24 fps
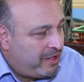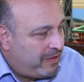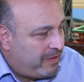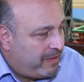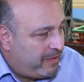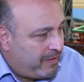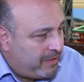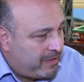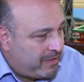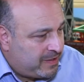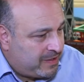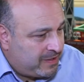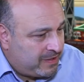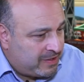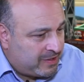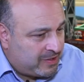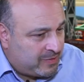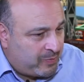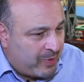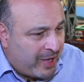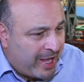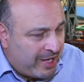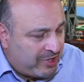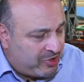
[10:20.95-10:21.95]
This
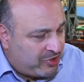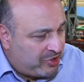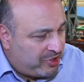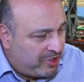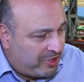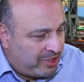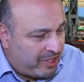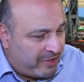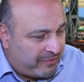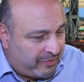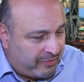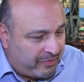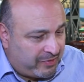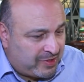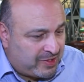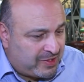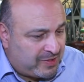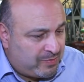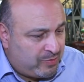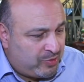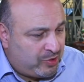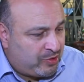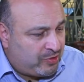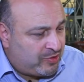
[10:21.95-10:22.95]
passion and love of
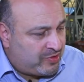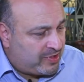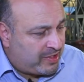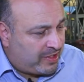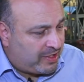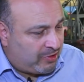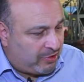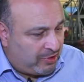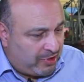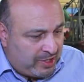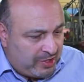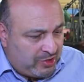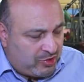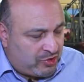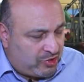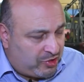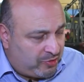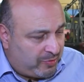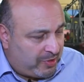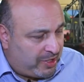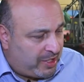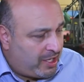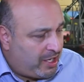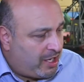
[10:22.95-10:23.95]
this musical
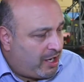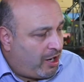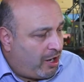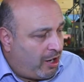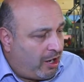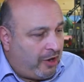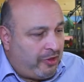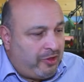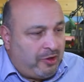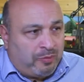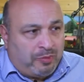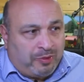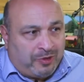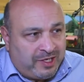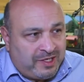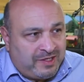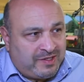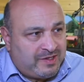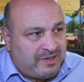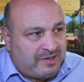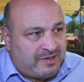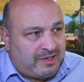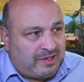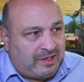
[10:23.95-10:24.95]
instrument, are there
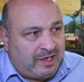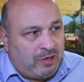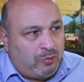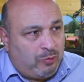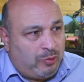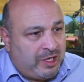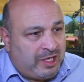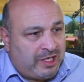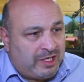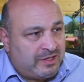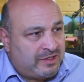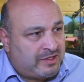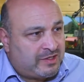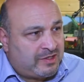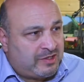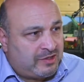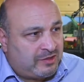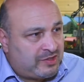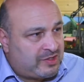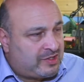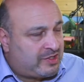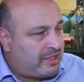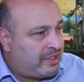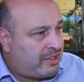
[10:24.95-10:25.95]
places today we can
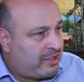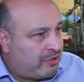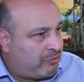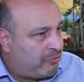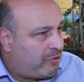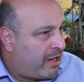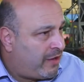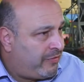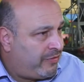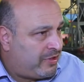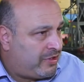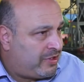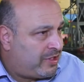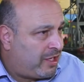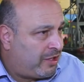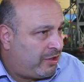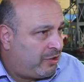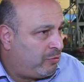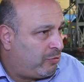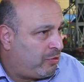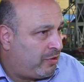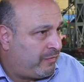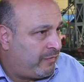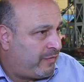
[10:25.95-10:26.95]
still see it around the
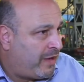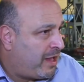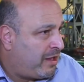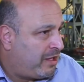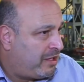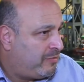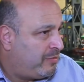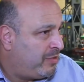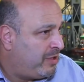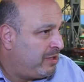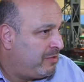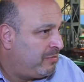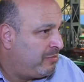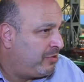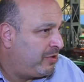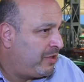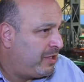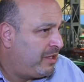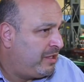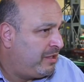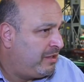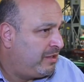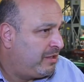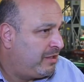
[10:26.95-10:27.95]
Delaware Valley being
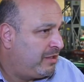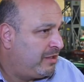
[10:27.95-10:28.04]
played?